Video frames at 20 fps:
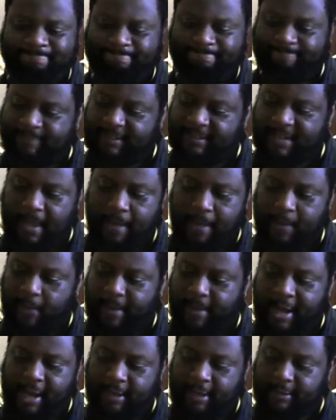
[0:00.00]

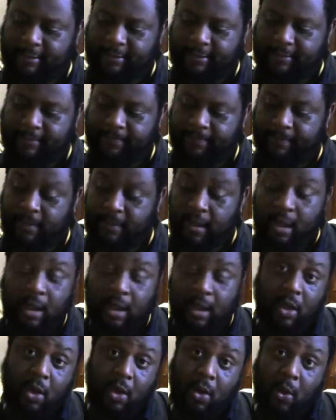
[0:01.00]
Zamplebox.
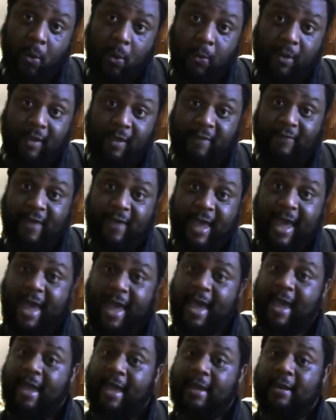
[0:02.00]
We've
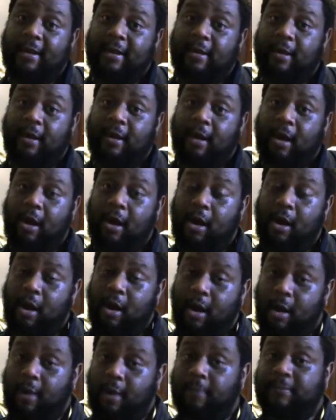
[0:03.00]
had our
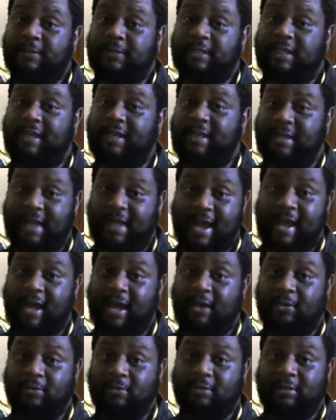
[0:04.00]
ups and
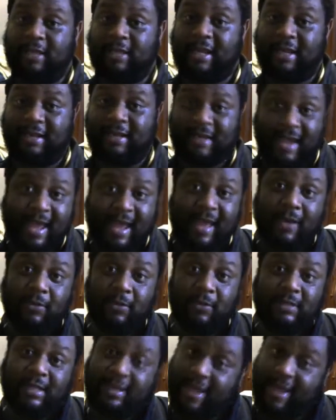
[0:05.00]
downs and
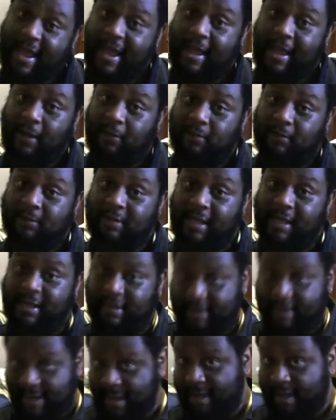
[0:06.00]
downs and downs
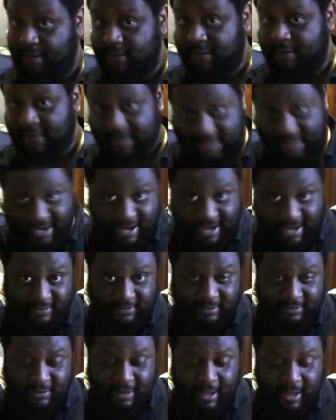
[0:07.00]
and downs and
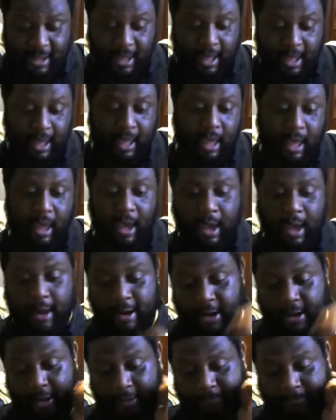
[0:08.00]
downs.
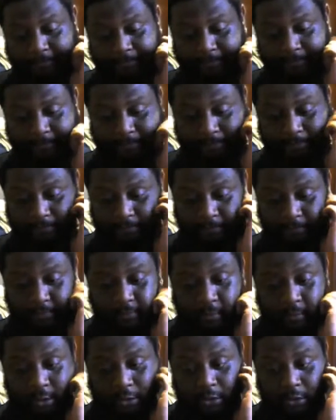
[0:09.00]
And
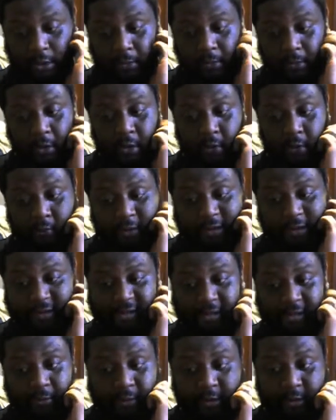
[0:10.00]
The real reason
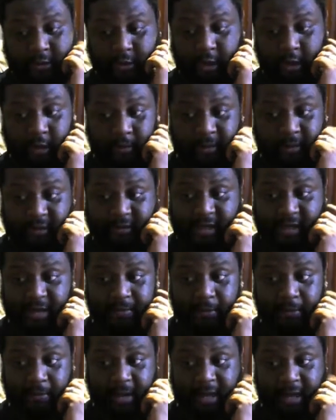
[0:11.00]
I want to talk about
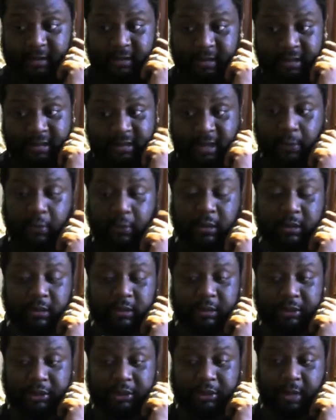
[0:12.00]
Zamplebox is I want to
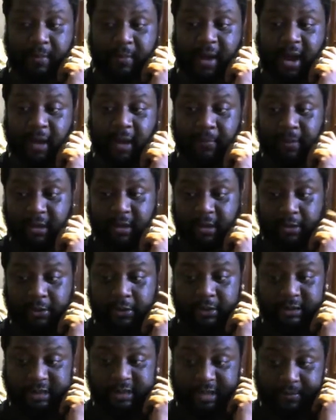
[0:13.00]
just share my opinion
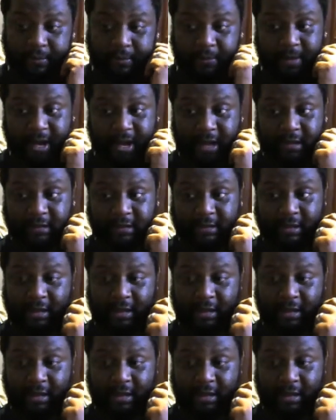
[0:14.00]
on Zamplebox.